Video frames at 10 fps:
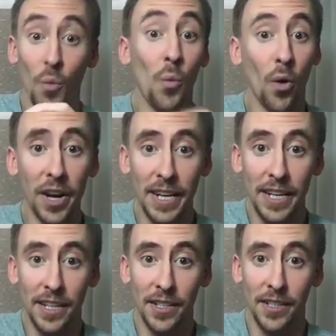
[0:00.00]
what it
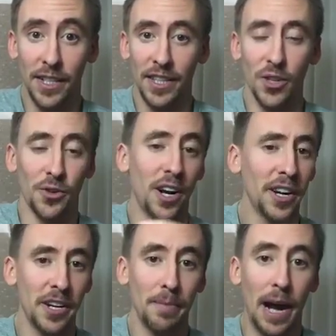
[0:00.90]
is that you're
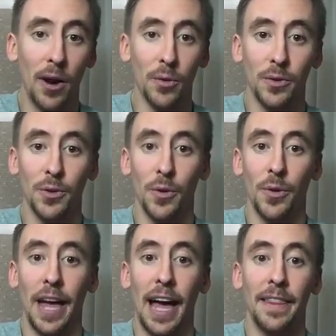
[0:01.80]
talking about, so
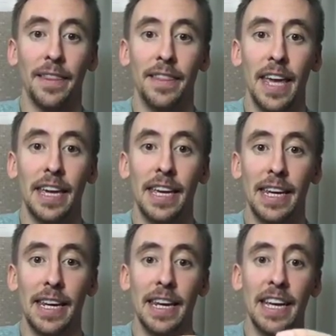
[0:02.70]
that they
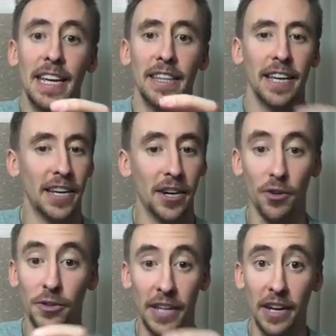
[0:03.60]
can
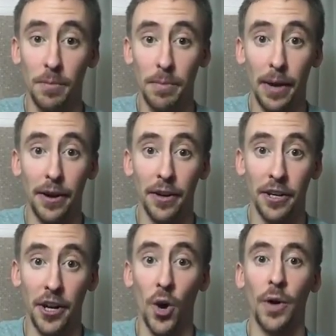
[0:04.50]
understand a bit better,
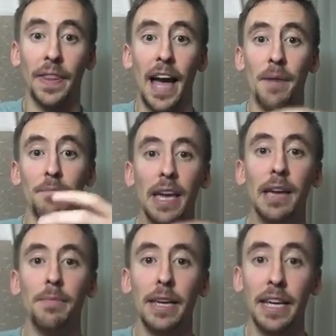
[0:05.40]
and that
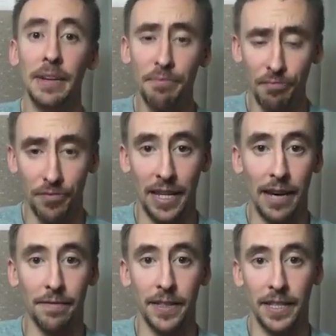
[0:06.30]
maybe the
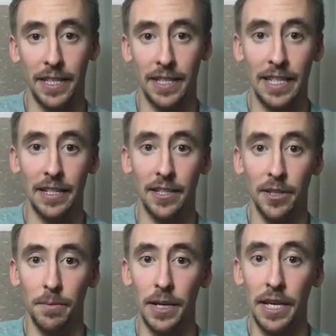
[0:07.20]
emphasis needs
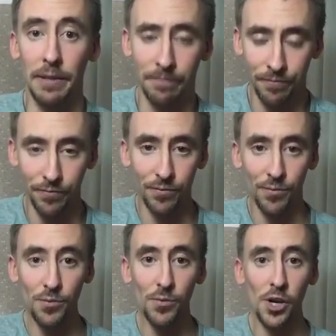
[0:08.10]
to be
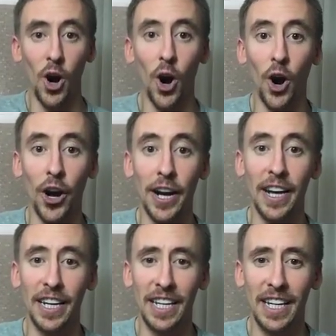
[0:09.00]
on